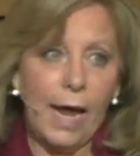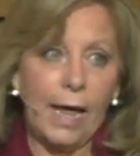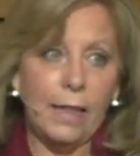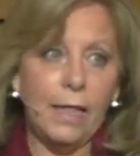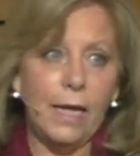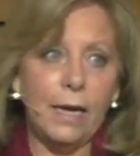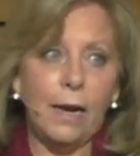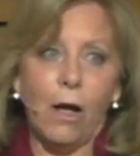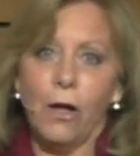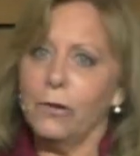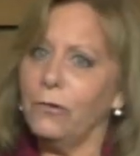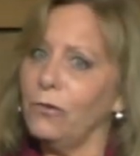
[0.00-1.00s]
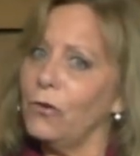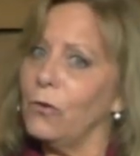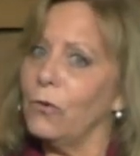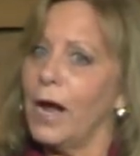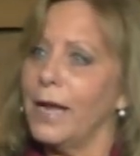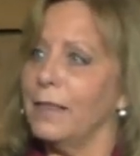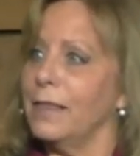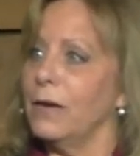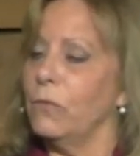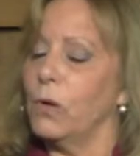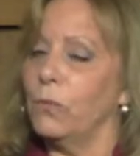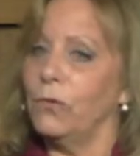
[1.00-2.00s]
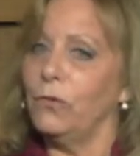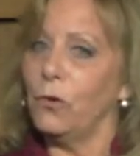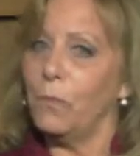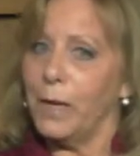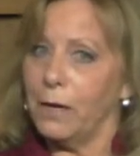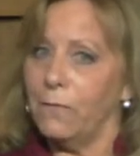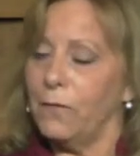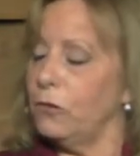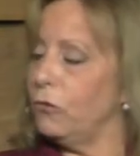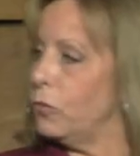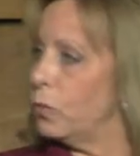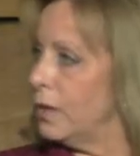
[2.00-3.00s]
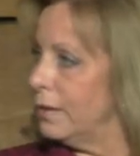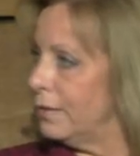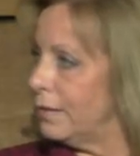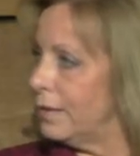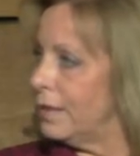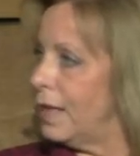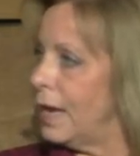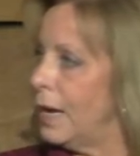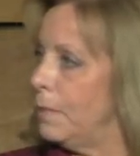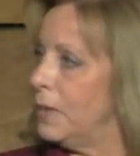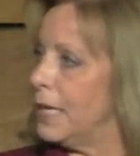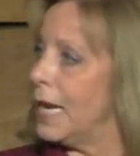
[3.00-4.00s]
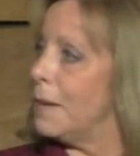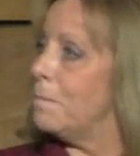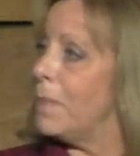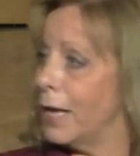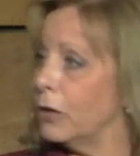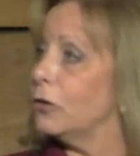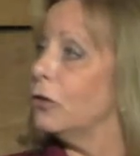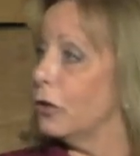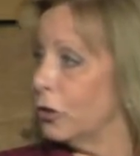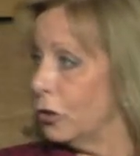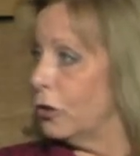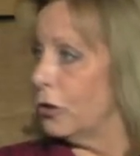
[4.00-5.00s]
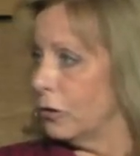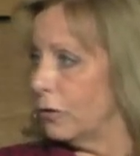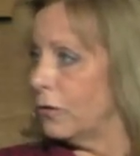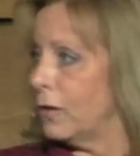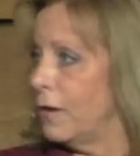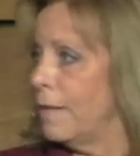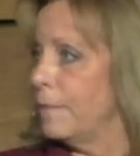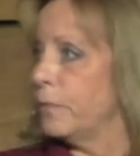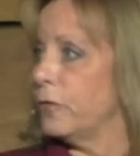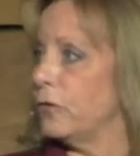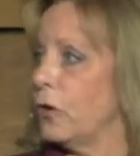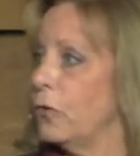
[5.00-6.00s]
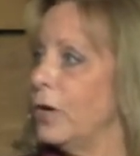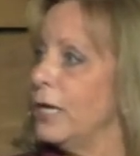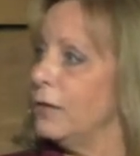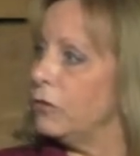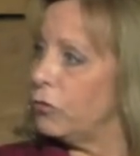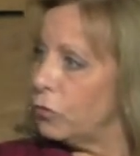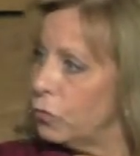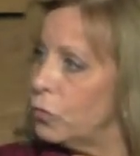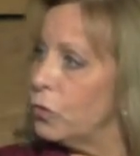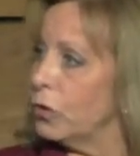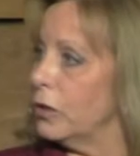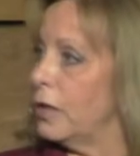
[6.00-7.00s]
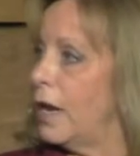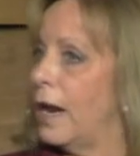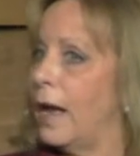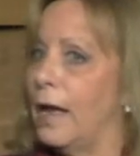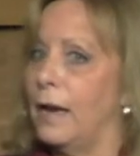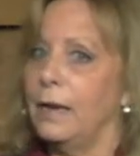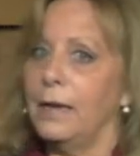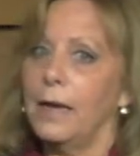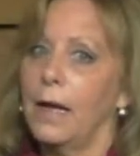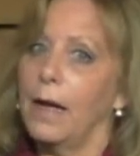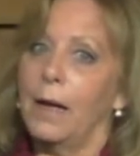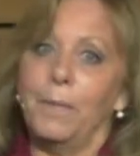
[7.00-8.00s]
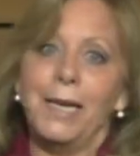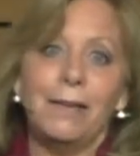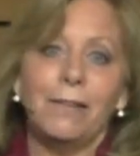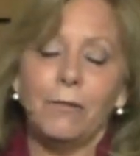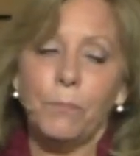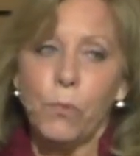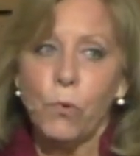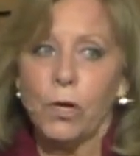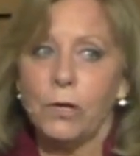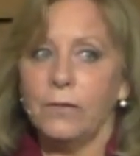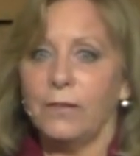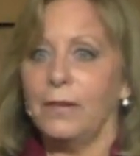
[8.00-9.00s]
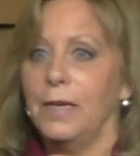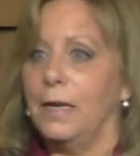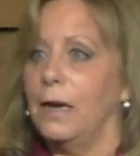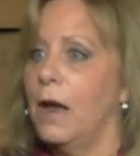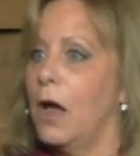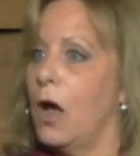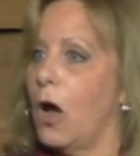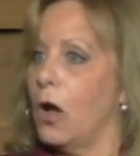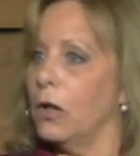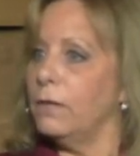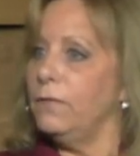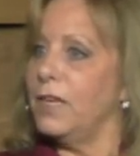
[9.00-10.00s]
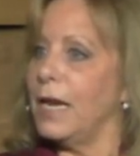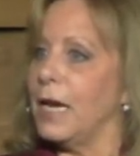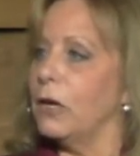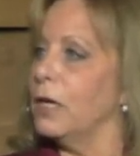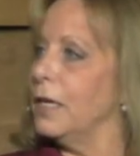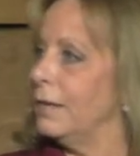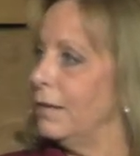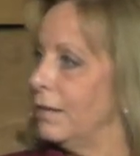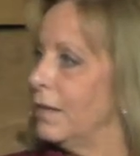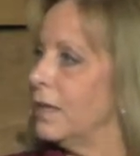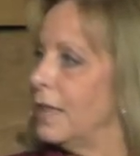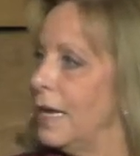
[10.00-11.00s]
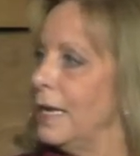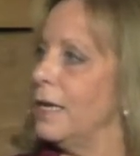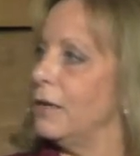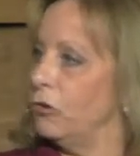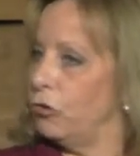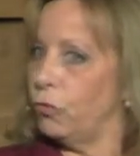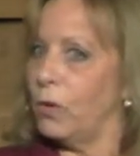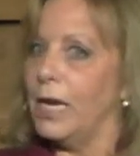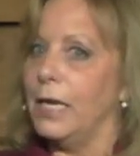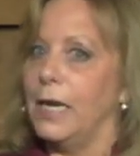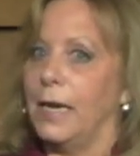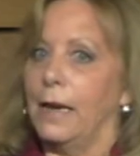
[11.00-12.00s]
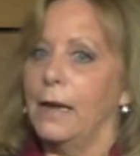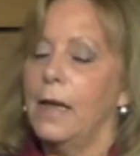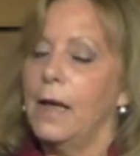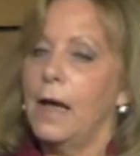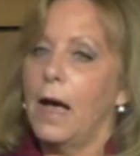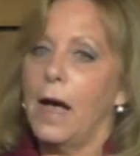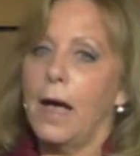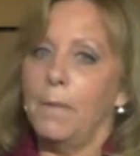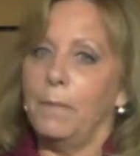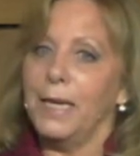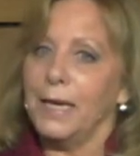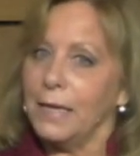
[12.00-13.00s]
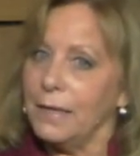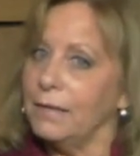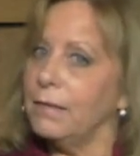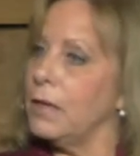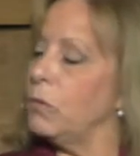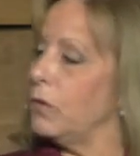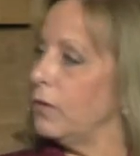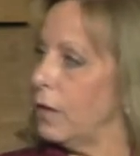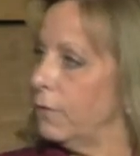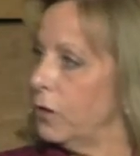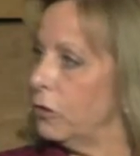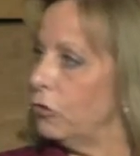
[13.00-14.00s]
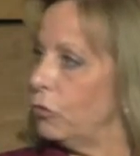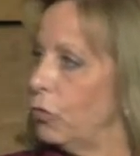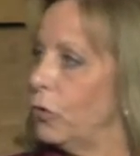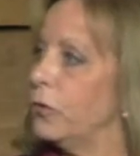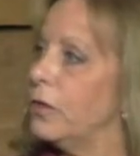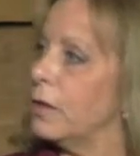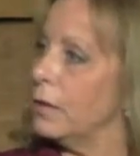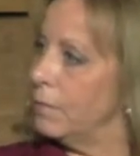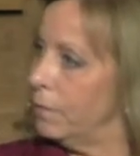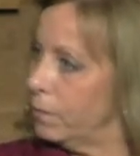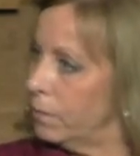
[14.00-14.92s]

And then also, I think what was so beneficial was they became better learners. Mm. So, in school and um, in sports, in all of the areas that they needed training, um, because they were self controlled, the